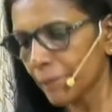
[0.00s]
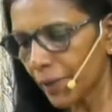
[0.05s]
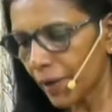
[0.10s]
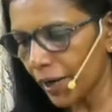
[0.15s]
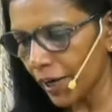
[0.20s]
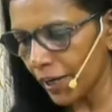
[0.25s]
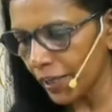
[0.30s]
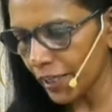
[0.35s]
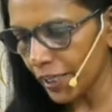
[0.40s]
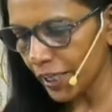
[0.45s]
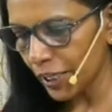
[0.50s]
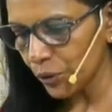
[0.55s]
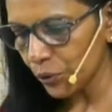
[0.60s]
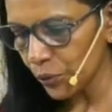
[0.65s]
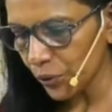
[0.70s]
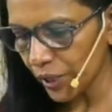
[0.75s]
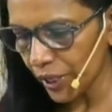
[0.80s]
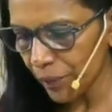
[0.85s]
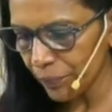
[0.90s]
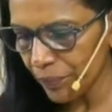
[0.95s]

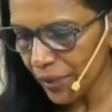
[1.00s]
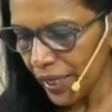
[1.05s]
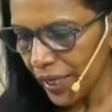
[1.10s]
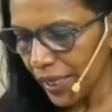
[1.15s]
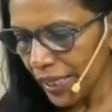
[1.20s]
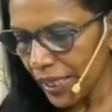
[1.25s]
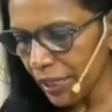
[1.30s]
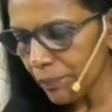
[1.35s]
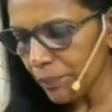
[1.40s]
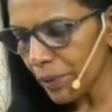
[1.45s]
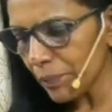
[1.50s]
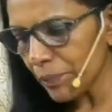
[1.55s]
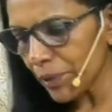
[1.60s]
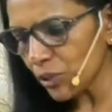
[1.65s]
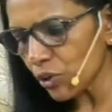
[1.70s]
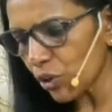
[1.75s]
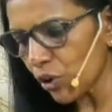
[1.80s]
Hallelujah. Remember,